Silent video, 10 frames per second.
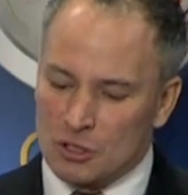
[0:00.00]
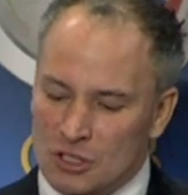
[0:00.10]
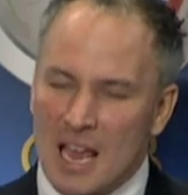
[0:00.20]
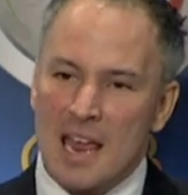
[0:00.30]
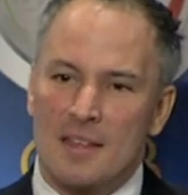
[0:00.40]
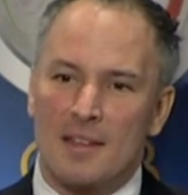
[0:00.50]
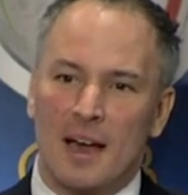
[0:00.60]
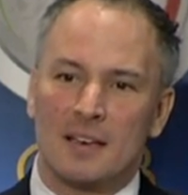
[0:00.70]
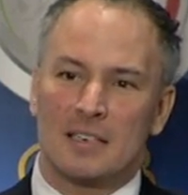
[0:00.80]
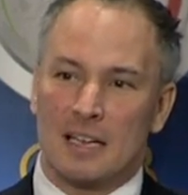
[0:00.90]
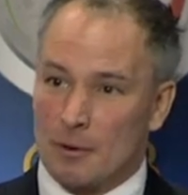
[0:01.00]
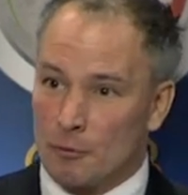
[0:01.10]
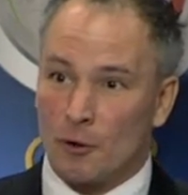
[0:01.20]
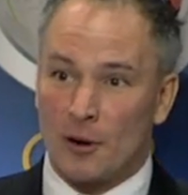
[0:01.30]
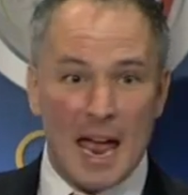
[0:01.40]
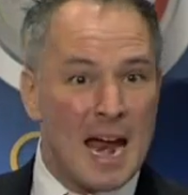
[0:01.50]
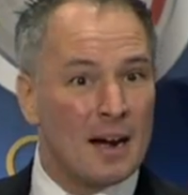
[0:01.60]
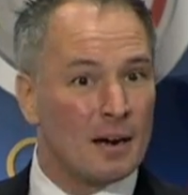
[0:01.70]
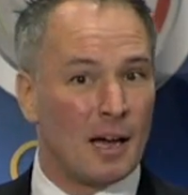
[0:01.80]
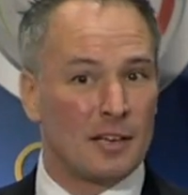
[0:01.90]
say that for
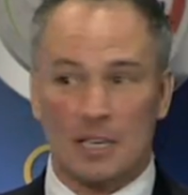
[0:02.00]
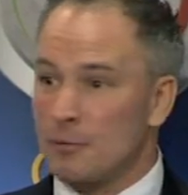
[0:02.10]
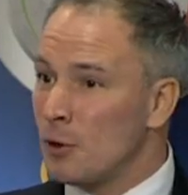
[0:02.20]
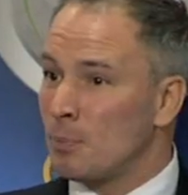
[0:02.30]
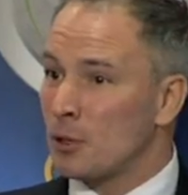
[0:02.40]
airlines, if you